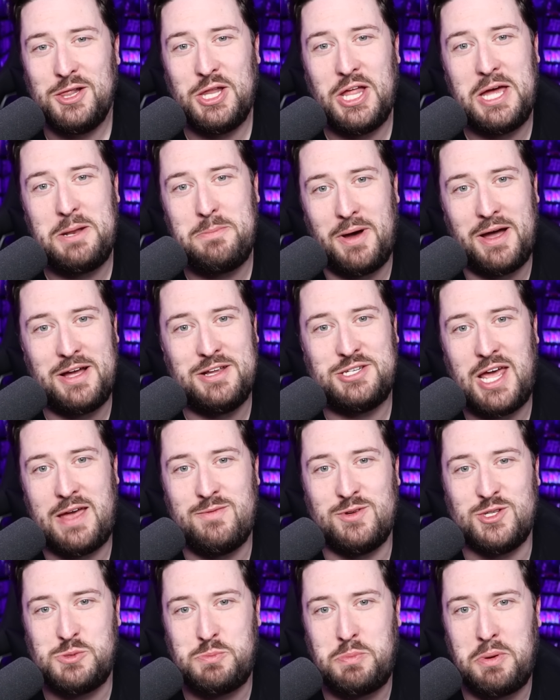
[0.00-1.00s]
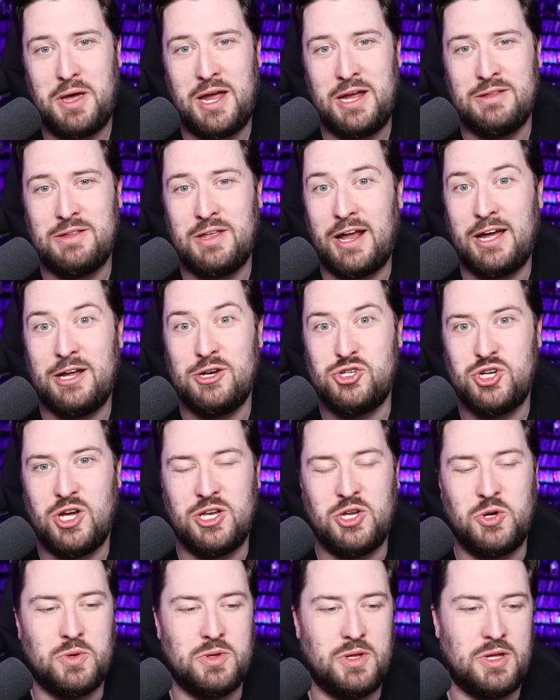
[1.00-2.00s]
led by David Spade that I
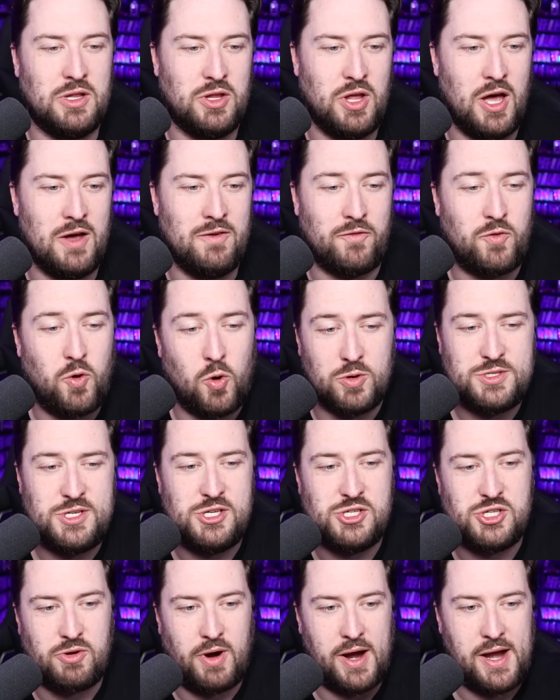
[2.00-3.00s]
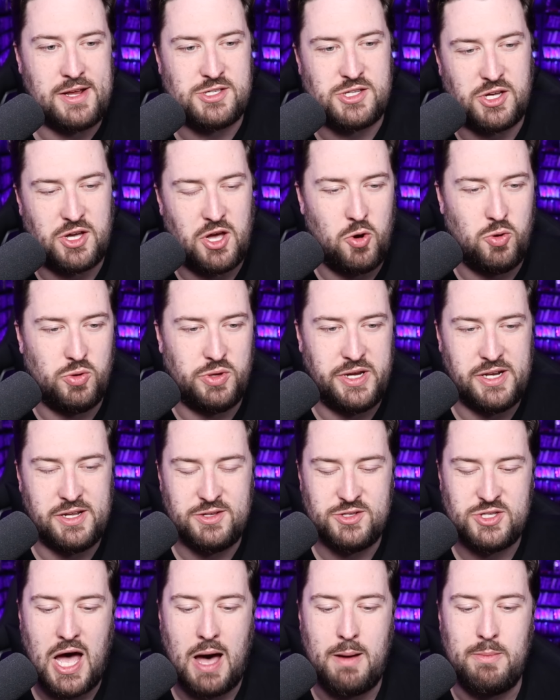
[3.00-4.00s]
genuinely love. Of course, he's great as the co lead
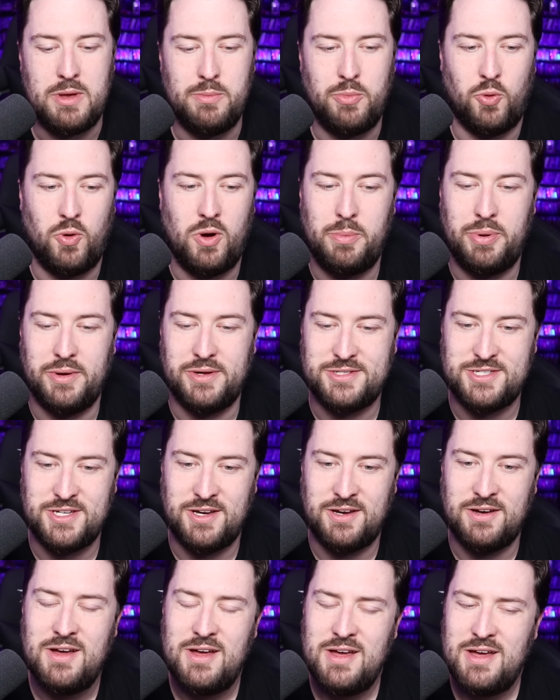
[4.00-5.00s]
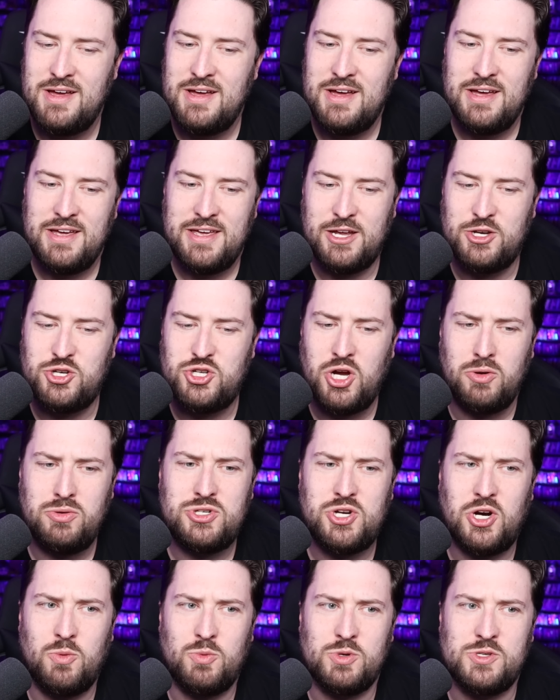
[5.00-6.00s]
in Tommy Boy, but uh, yeah, Joe
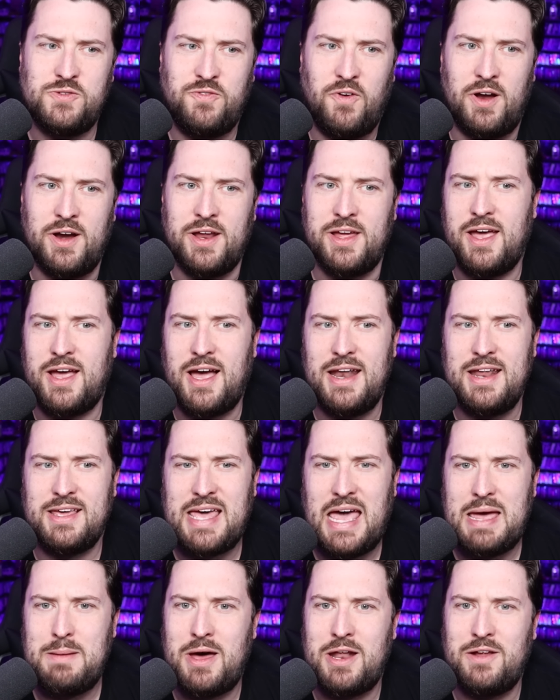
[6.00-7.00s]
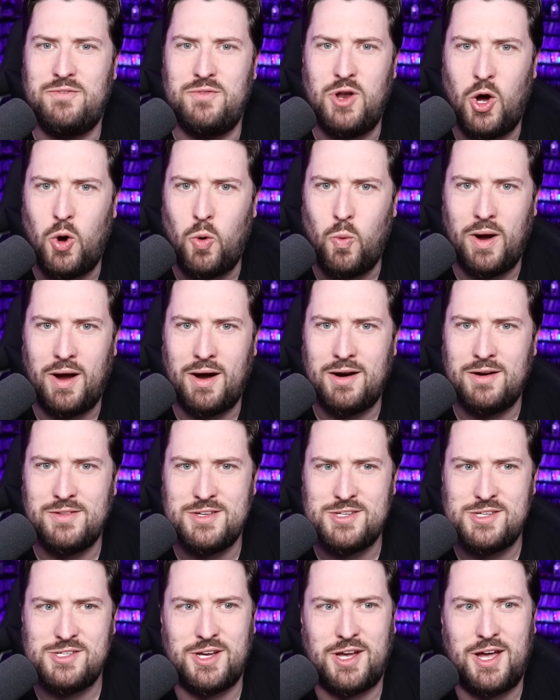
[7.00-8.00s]
Dirt was funny. It kind of came out of nowhere.
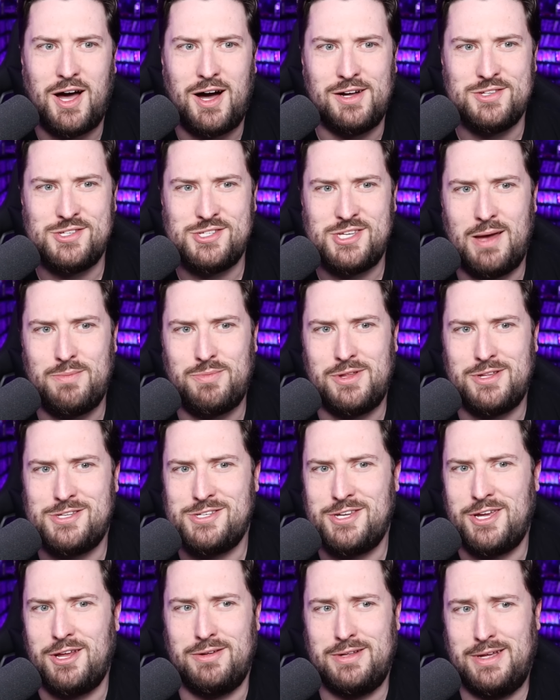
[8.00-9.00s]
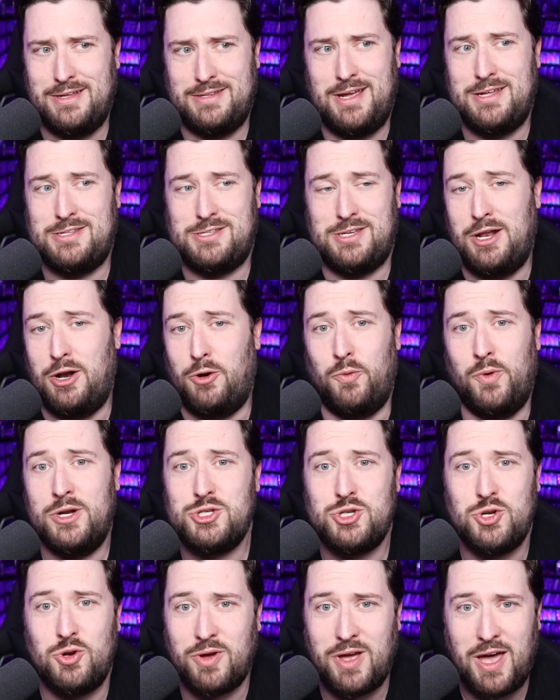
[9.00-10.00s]
This is a concept that's, you know, it, it's an
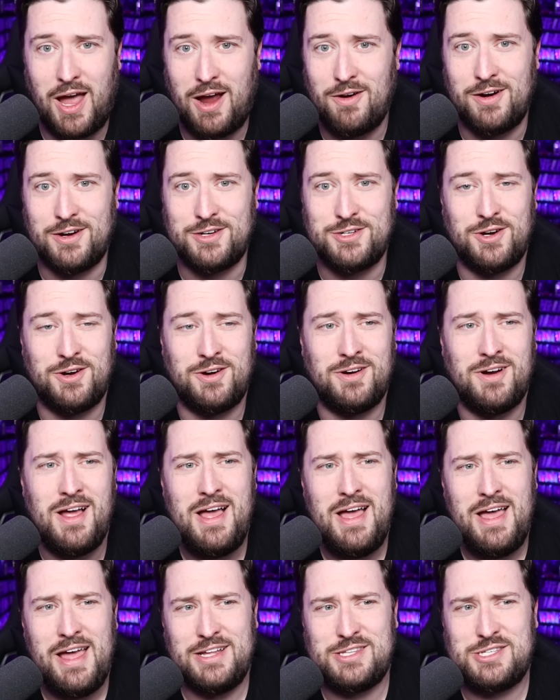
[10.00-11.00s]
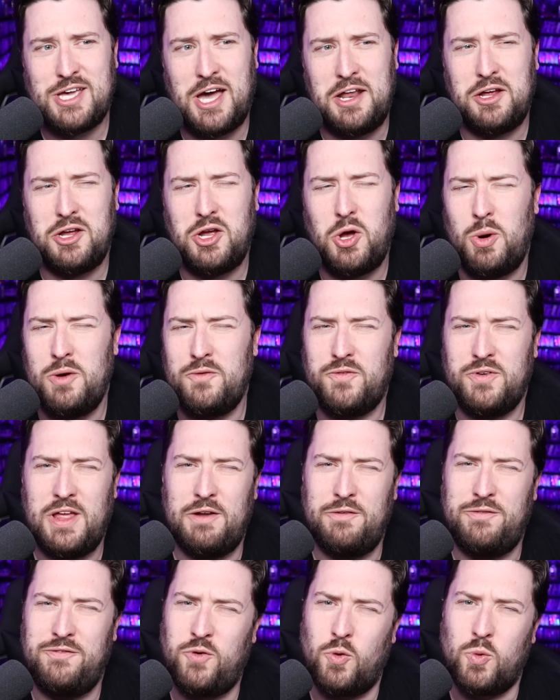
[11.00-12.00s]
original character. It's kind of going for
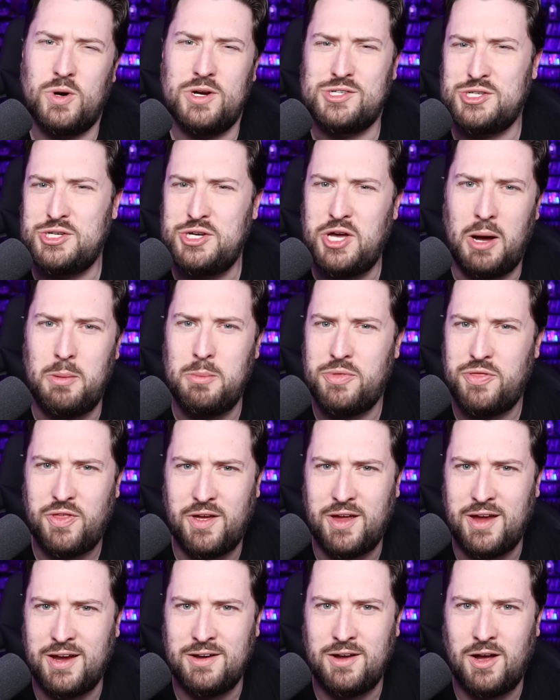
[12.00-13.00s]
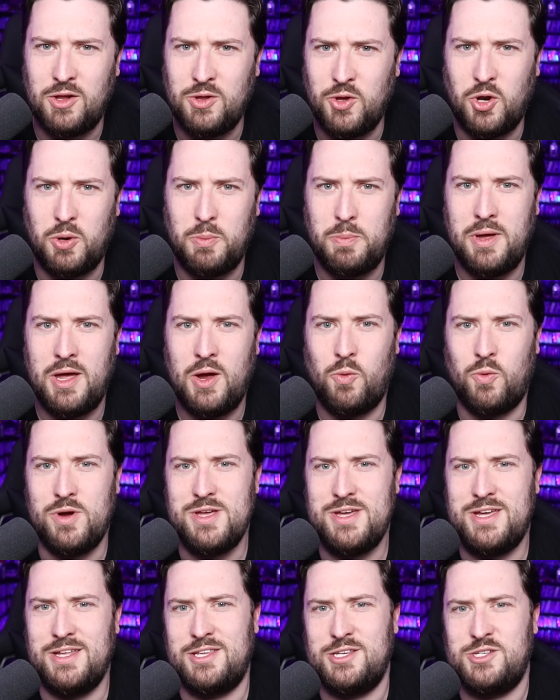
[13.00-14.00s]
that Forrest Gump thing a little bit where
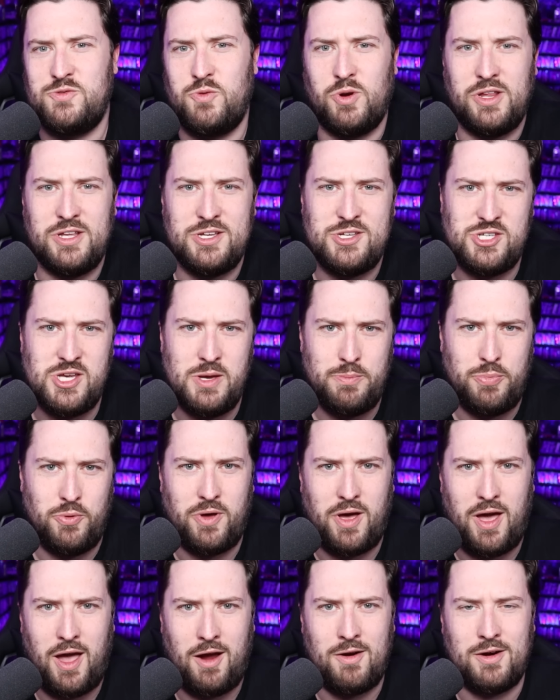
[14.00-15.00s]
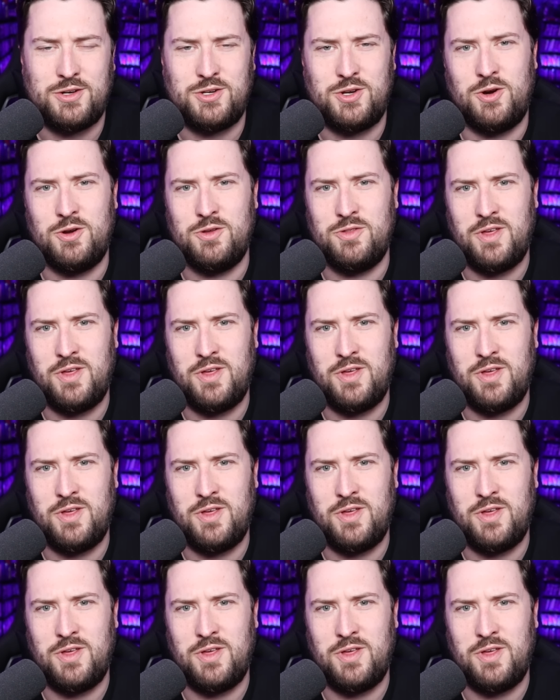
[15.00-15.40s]
you get this really simple character